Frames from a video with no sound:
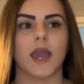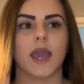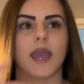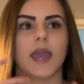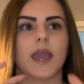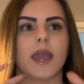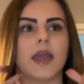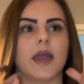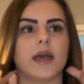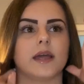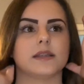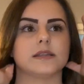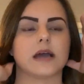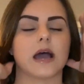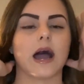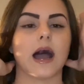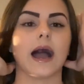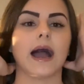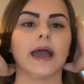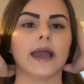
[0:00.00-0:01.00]
And
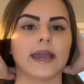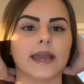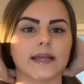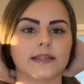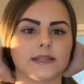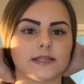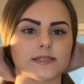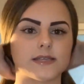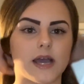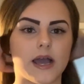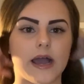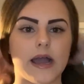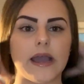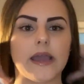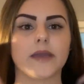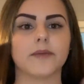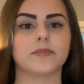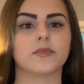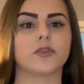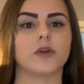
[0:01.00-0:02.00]
I, at the
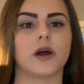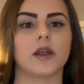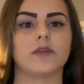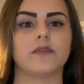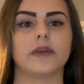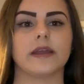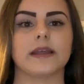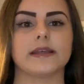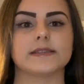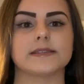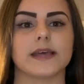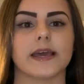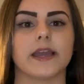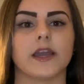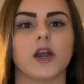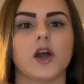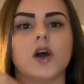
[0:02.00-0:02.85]
time, thought of it as like,